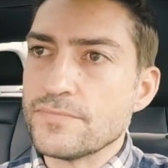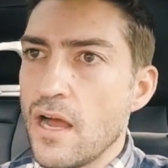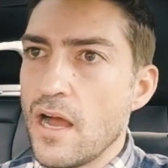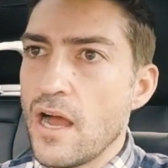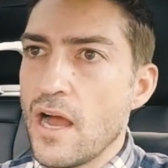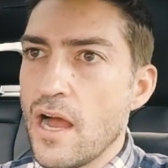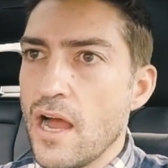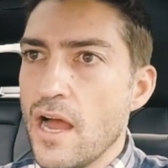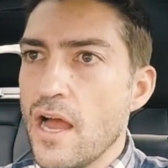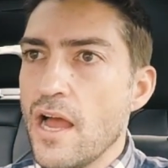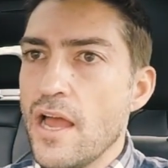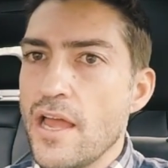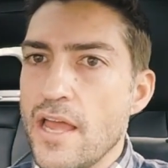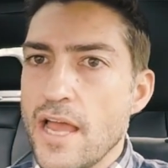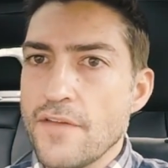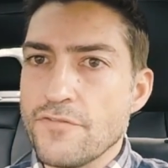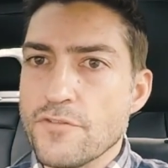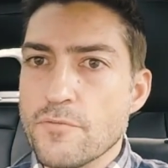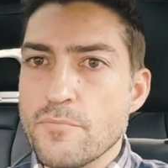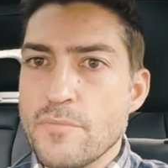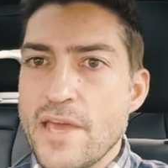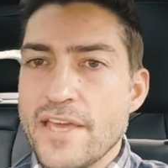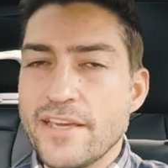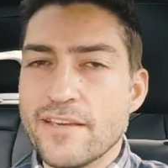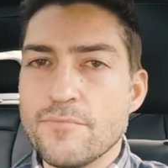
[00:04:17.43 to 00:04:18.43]
I have to
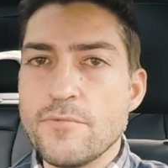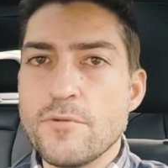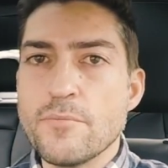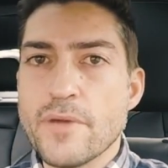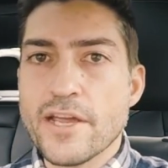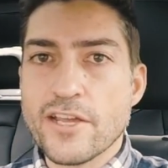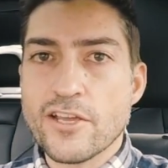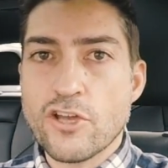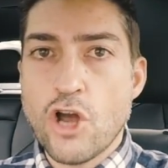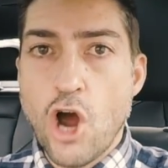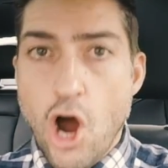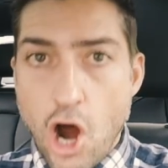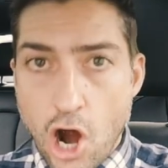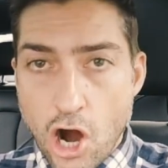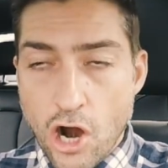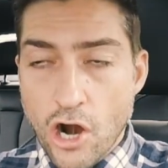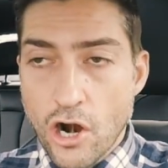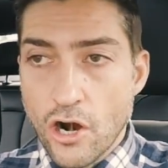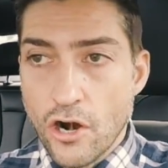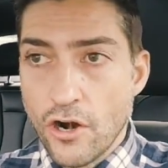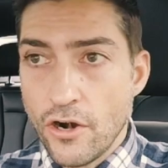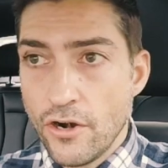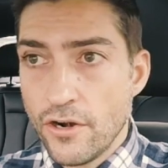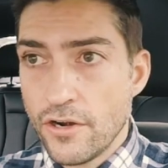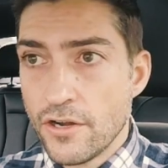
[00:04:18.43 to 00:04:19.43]
make them in my
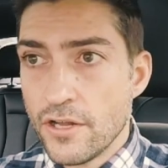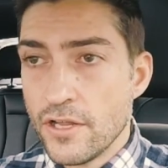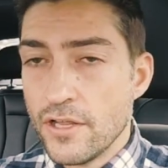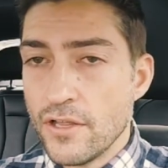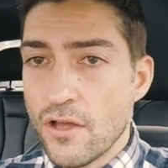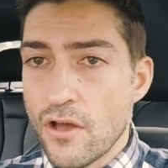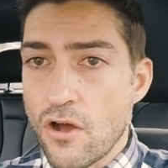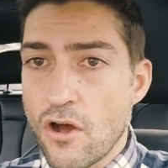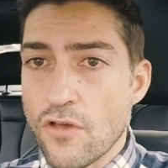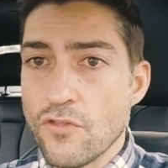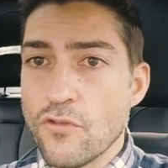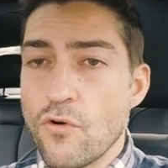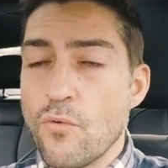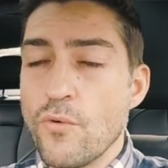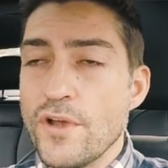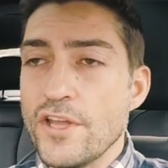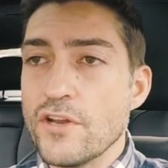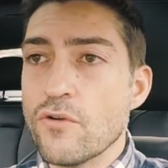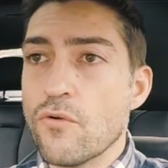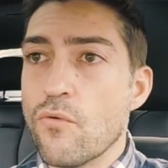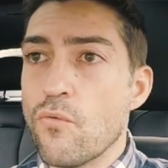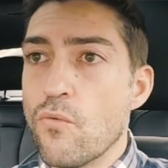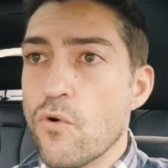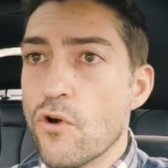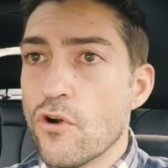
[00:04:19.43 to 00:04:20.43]
car on the way
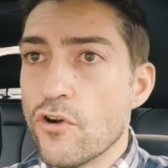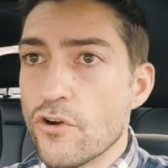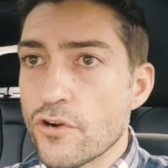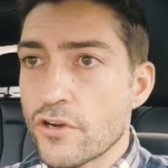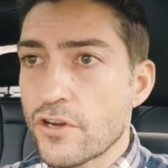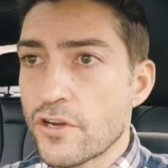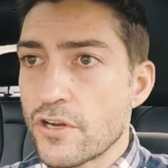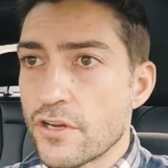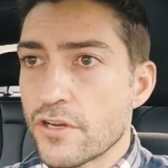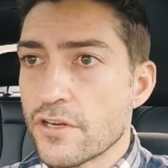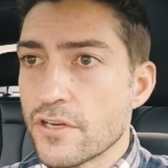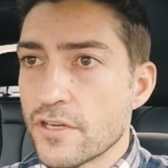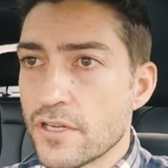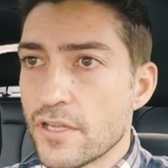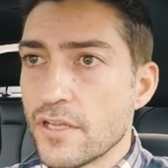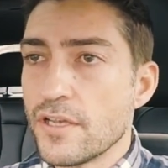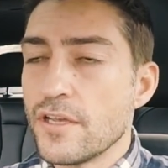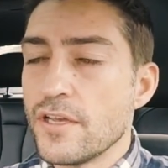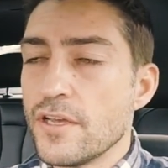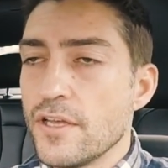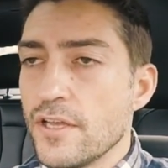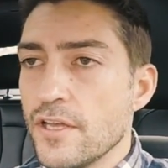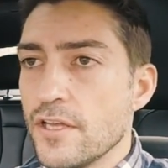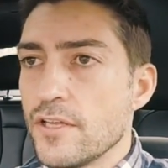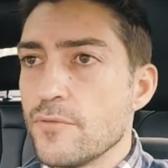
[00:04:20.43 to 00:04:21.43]
to work
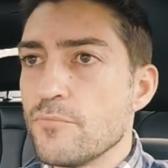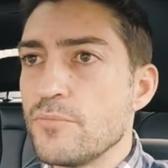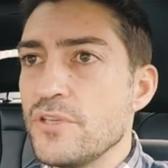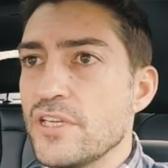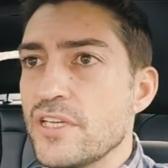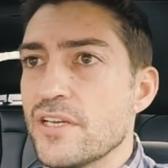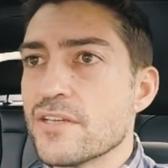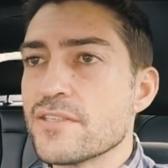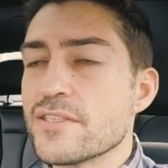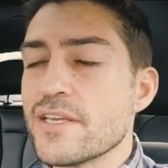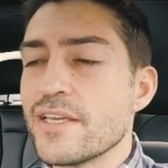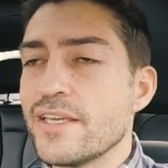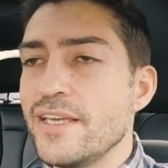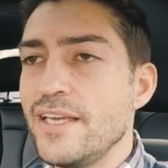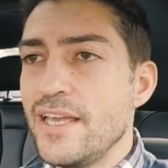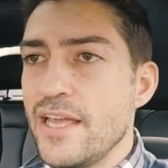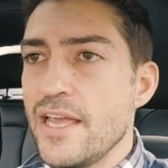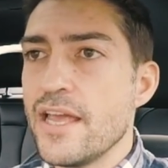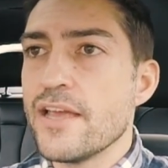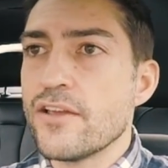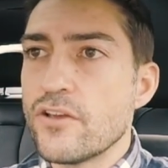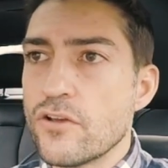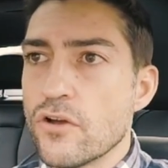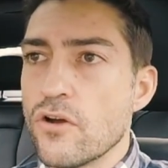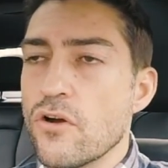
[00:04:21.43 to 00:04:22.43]
because I
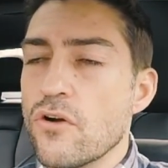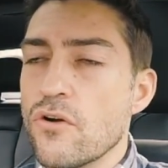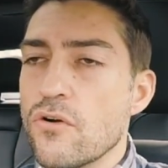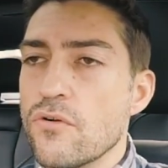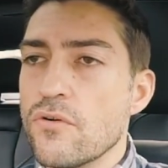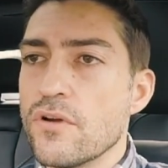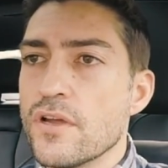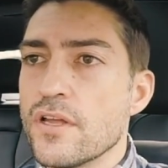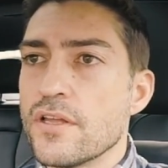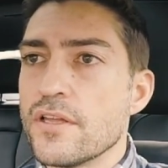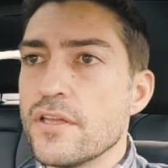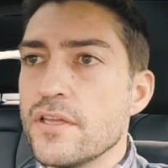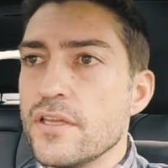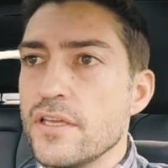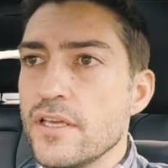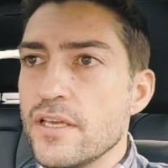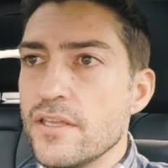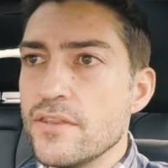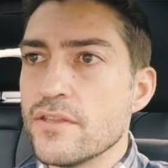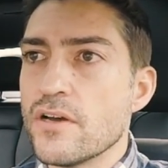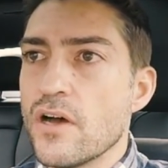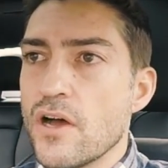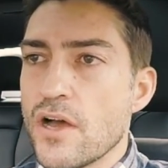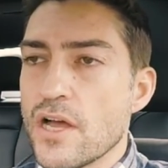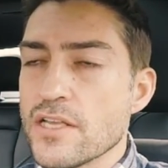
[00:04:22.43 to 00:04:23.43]
can't go in
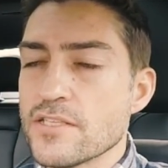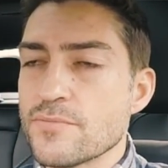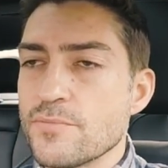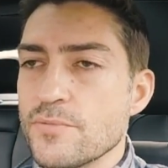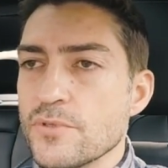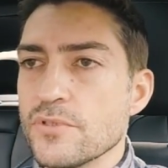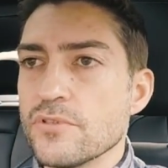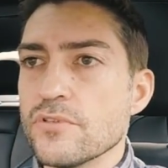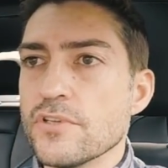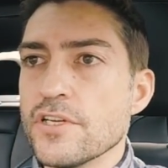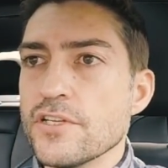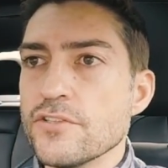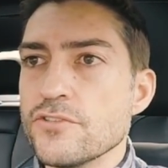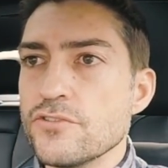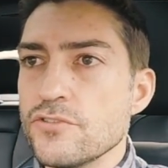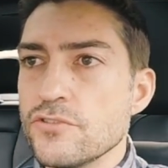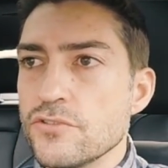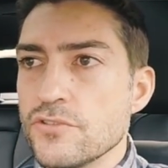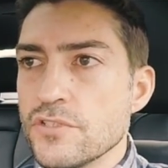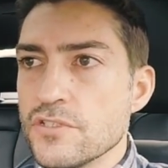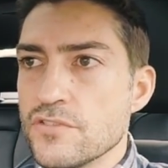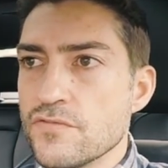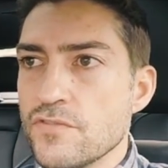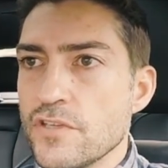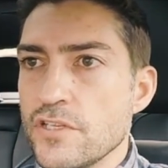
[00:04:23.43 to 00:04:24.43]
the hospital and do
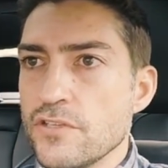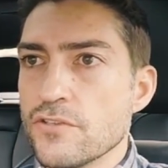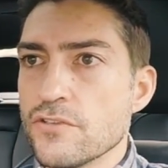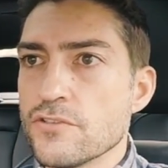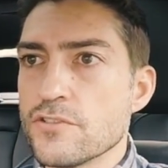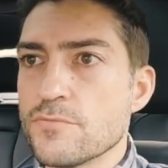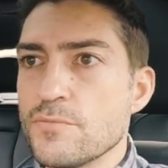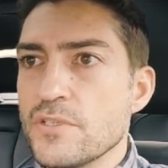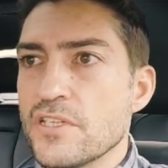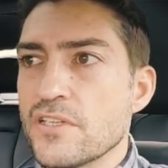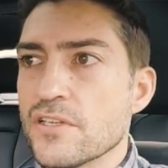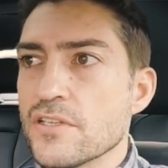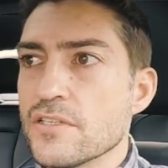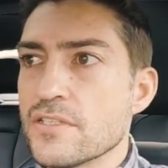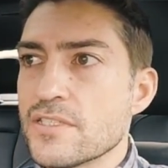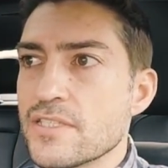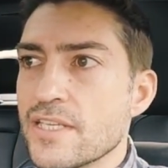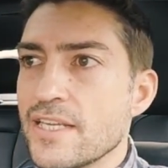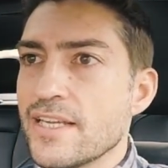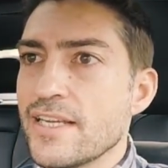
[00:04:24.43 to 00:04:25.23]
these videos because